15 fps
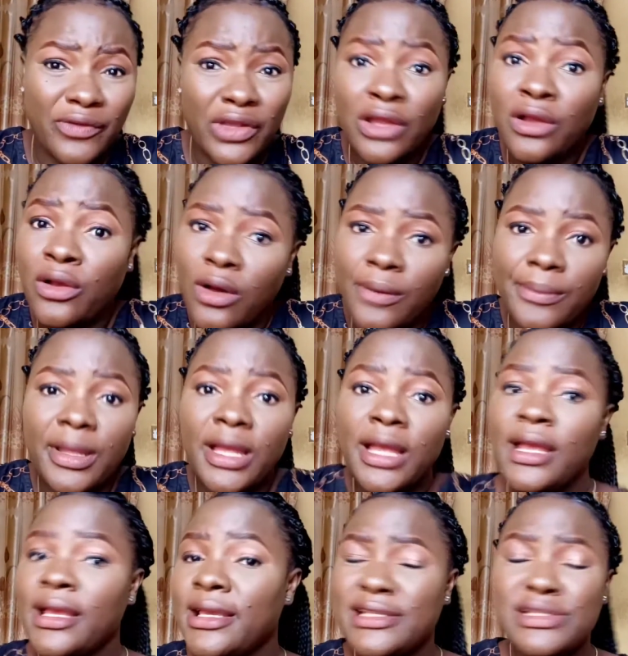income
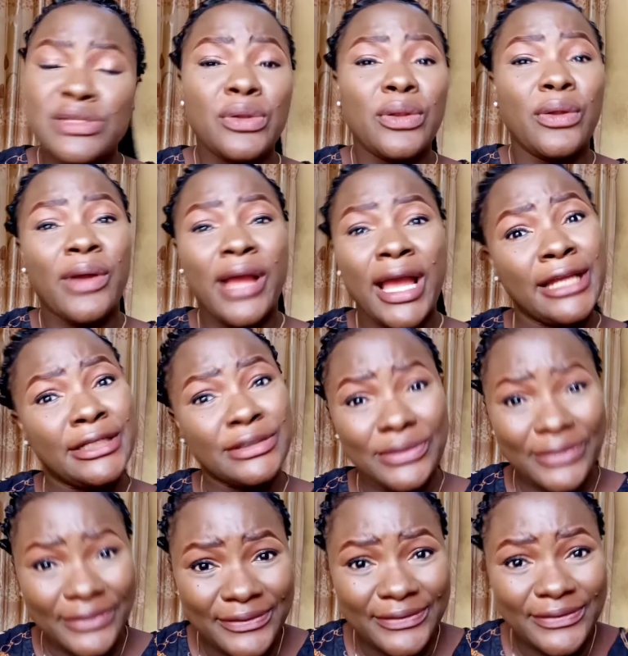is no longer
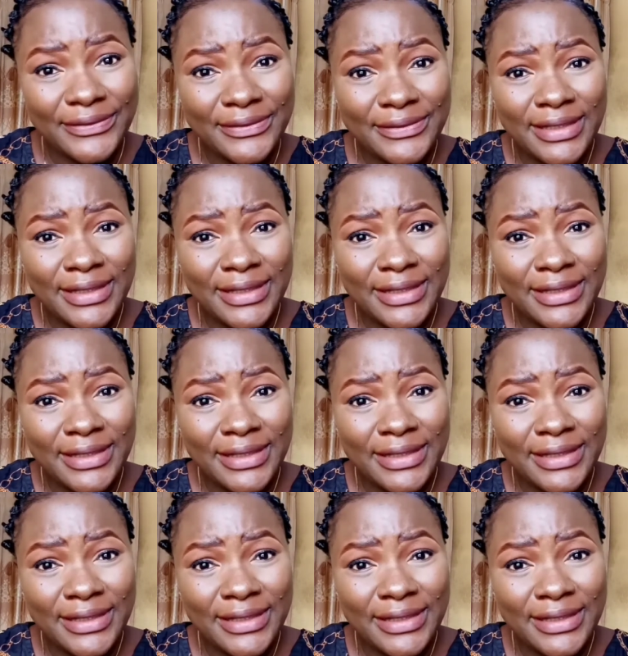enough